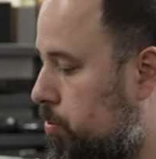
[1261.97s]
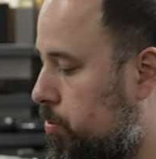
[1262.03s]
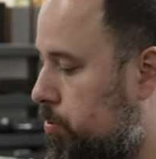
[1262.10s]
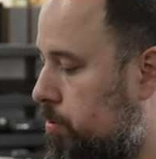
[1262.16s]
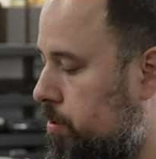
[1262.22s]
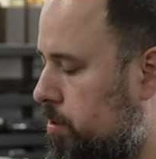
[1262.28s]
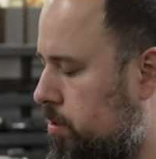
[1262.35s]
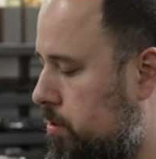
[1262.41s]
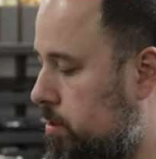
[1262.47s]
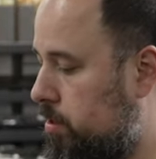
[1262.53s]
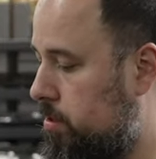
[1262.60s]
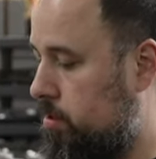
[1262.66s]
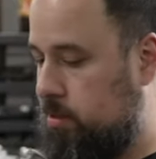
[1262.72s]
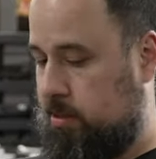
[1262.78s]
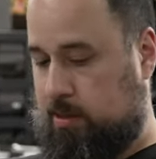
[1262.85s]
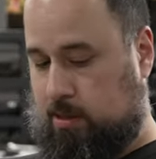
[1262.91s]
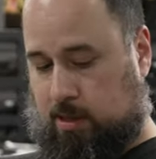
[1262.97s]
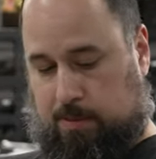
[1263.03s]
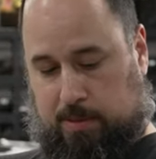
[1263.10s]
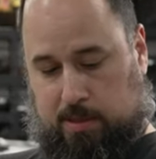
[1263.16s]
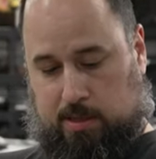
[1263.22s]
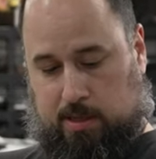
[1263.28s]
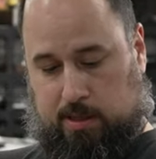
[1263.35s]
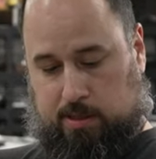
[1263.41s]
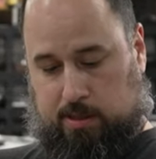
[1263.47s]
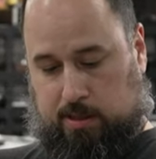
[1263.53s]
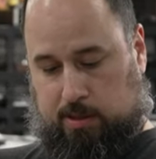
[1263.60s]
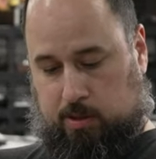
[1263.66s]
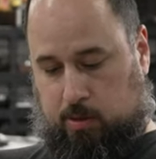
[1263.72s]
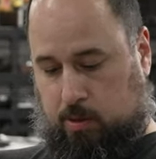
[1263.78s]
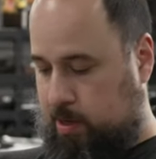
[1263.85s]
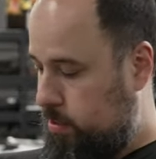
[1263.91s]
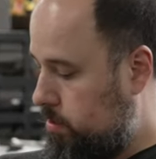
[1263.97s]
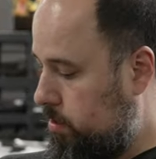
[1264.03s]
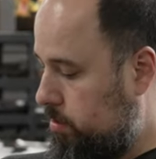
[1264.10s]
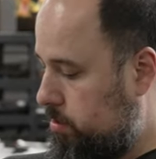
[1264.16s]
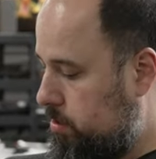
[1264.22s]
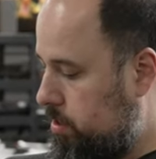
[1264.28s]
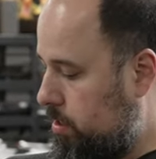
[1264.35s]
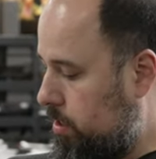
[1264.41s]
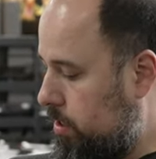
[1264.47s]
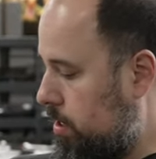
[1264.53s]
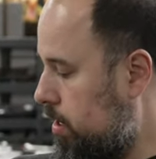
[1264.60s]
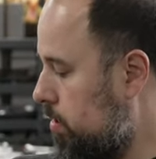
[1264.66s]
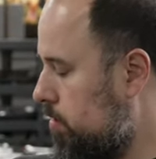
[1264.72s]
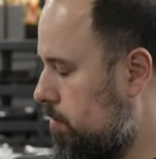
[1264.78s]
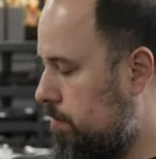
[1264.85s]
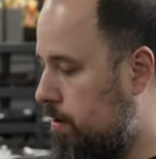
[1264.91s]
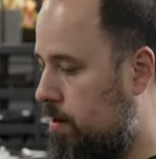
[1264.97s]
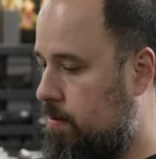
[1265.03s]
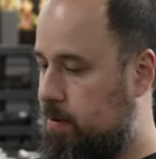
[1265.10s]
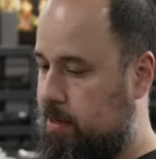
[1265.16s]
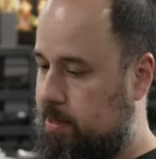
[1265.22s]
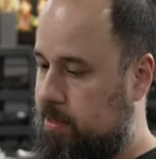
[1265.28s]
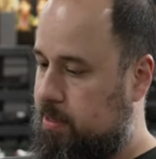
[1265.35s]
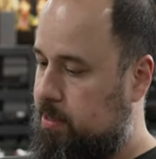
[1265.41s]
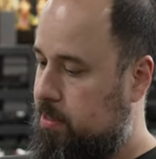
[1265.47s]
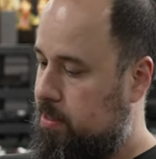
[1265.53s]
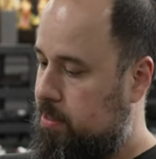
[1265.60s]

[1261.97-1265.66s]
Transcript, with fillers: What is this? The same exact thing twice. It looks like a color variant.